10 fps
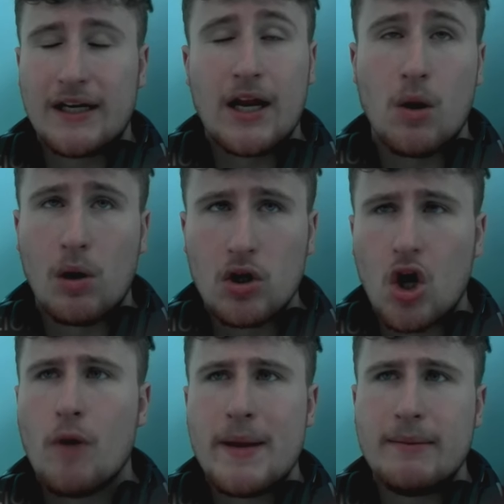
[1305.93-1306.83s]
And I know a
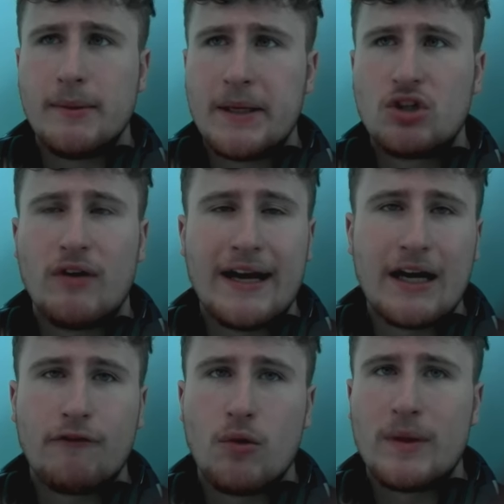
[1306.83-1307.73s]
lot of people have been crying
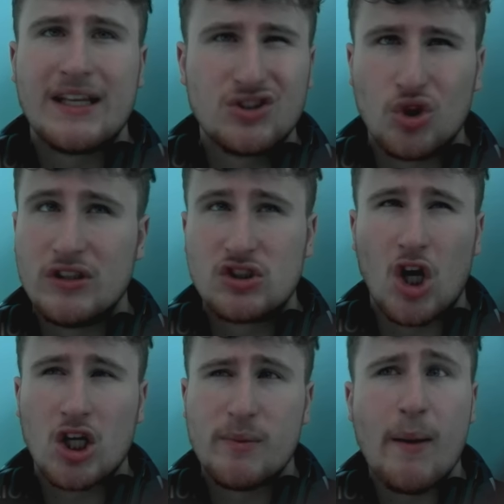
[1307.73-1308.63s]
out for him when they saw this
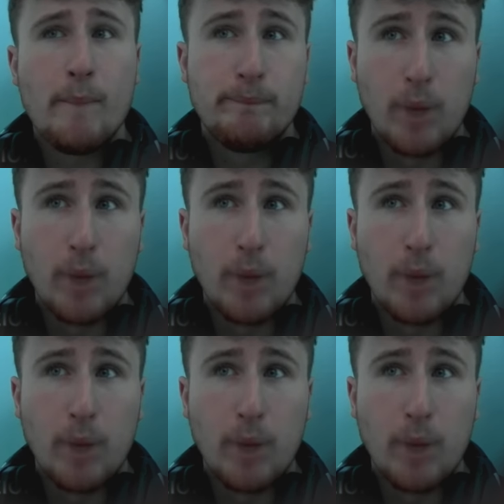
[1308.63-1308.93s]
card come out.